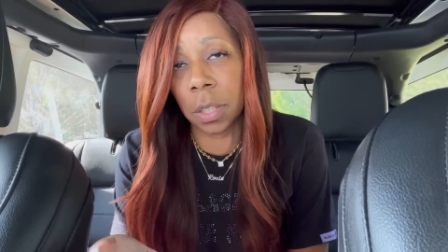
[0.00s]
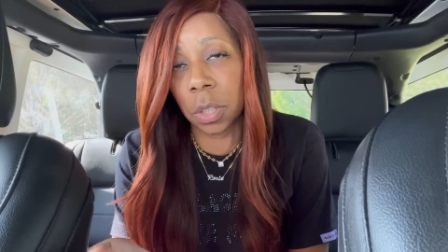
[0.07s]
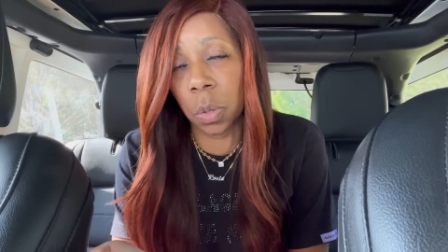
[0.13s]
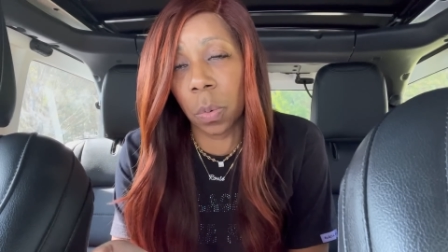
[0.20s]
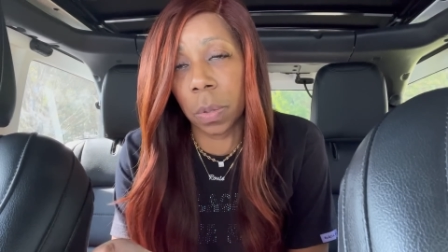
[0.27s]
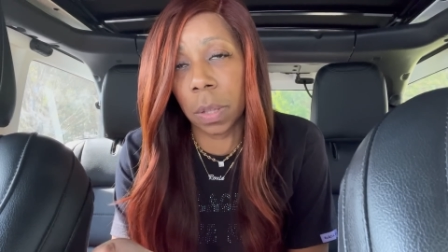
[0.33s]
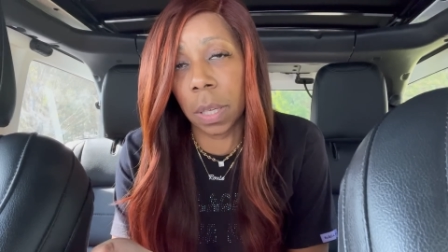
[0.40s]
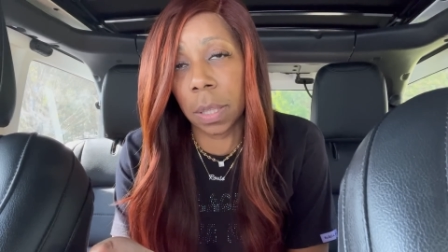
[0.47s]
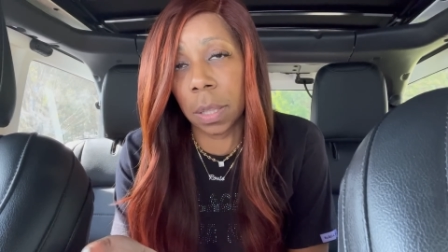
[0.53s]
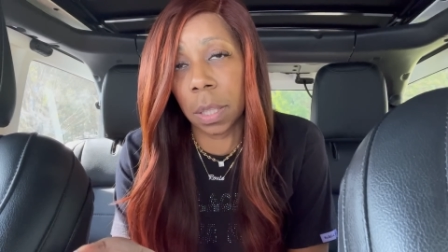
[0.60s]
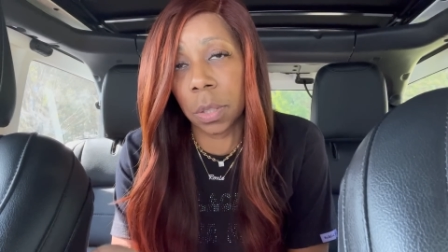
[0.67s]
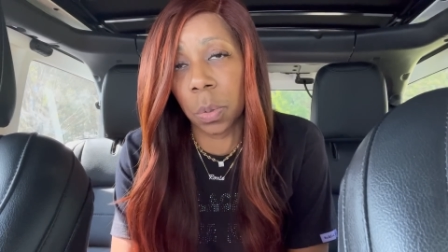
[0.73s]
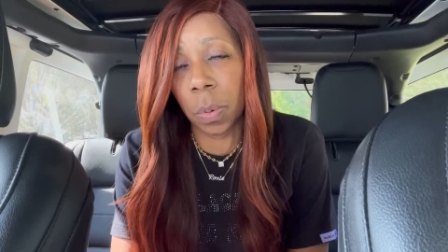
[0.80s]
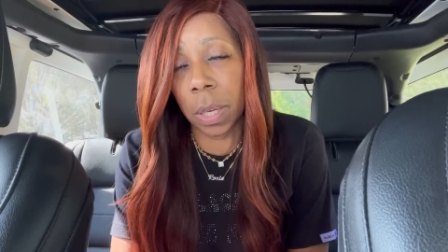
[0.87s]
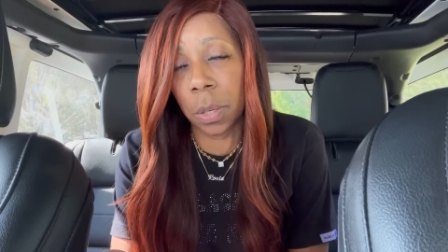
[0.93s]
tw- the,
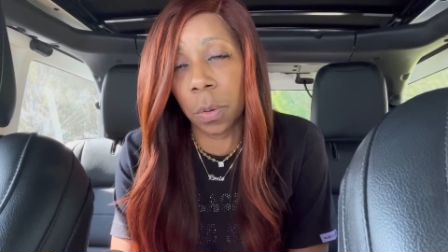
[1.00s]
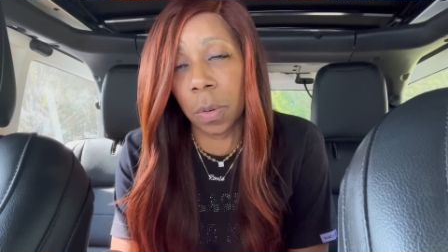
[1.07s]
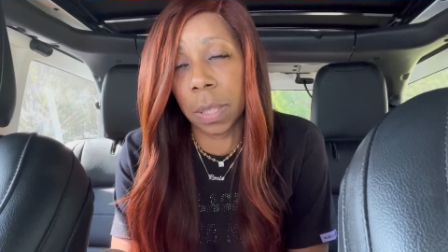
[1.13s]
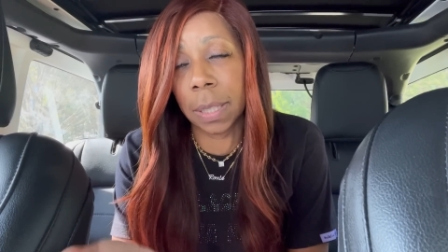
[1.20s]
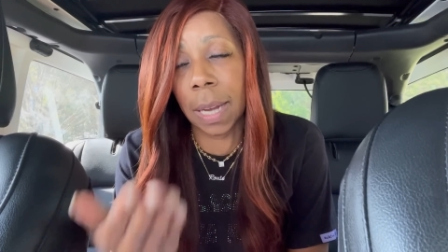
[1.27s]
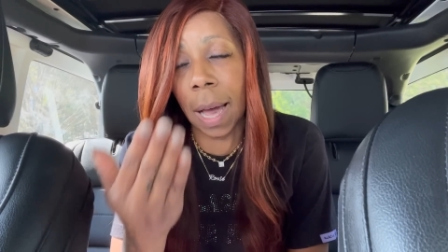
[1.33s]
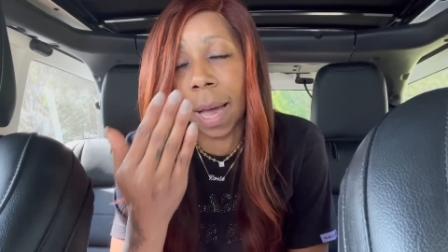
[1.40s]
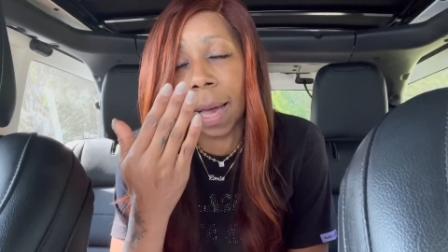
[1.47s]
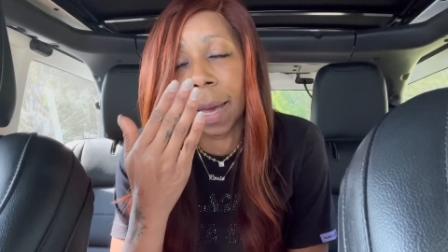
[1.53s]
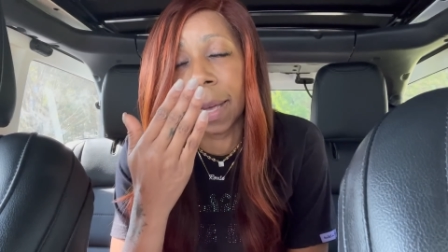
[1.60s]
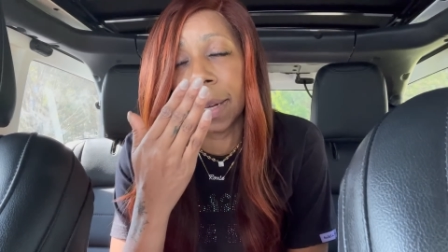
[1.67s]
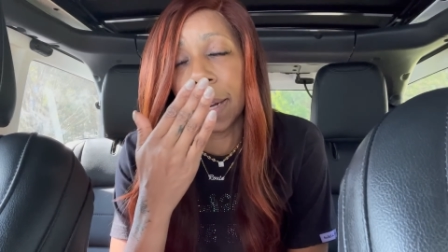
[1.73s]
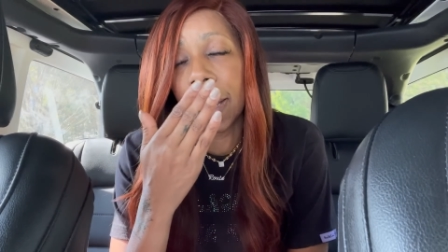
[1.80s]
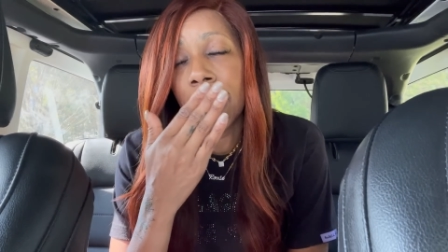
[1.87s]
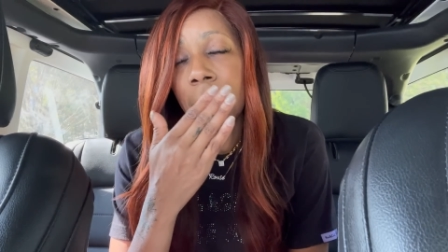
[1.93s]
the twin who had
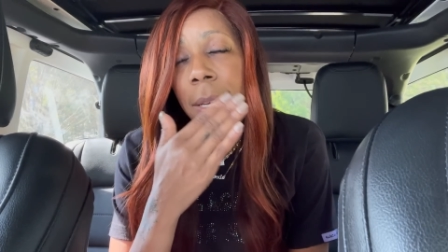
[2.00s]
died.